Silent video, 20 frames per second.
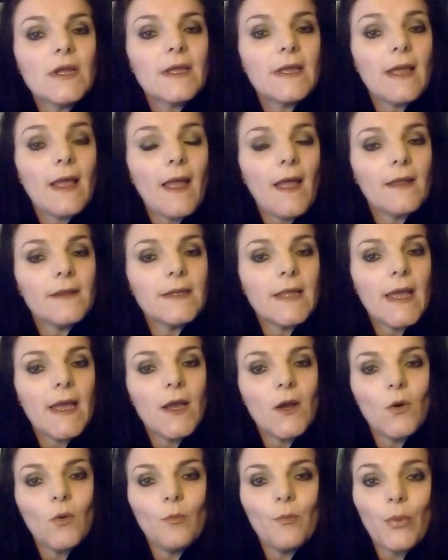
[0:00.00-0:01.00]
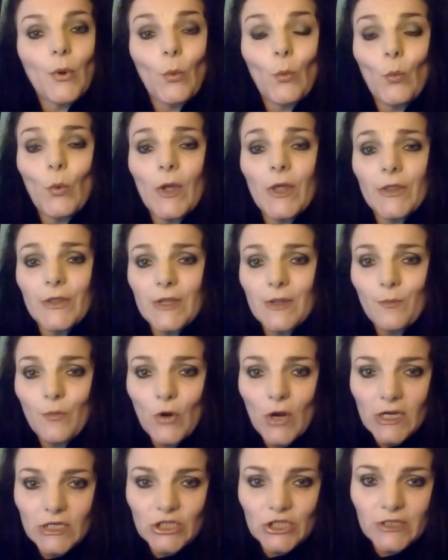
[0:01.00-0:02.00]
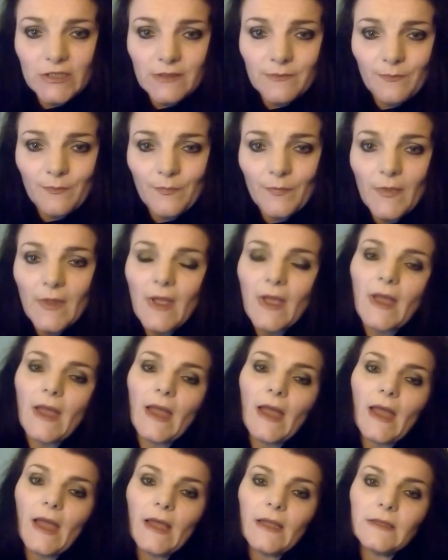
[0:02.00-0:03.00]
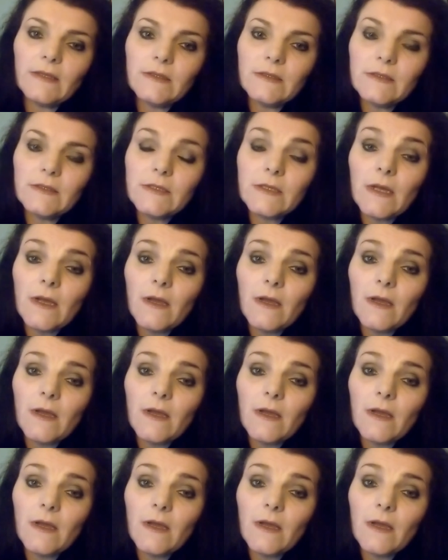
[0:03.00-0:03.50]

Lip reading: can help with depression, and,